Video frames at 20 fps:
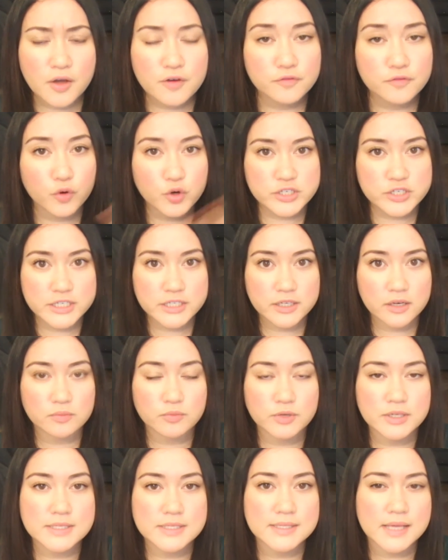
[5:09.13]
14 on
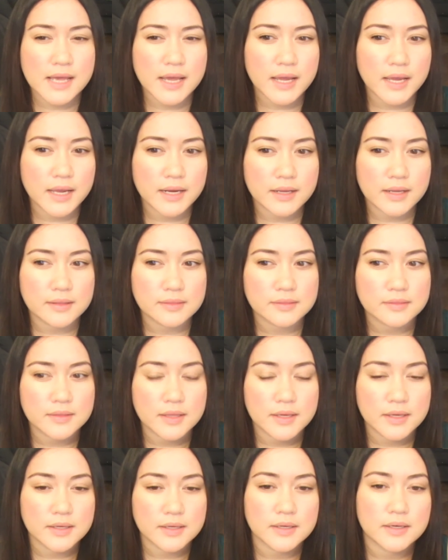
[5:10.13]
one side and
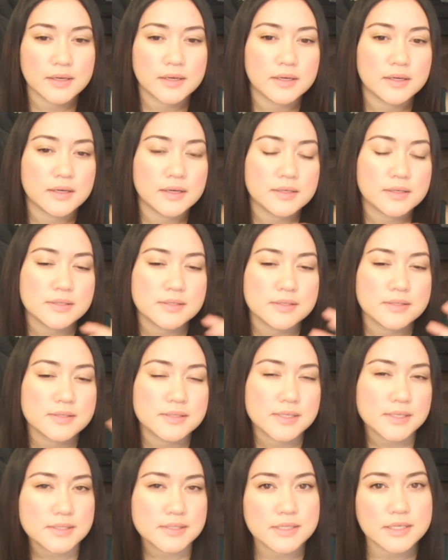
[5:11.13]
then
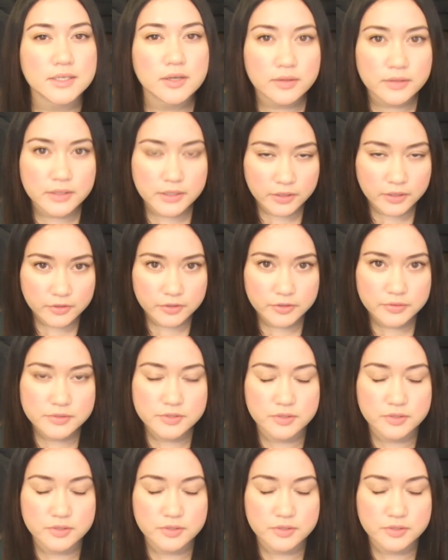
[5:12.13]
16 on the other.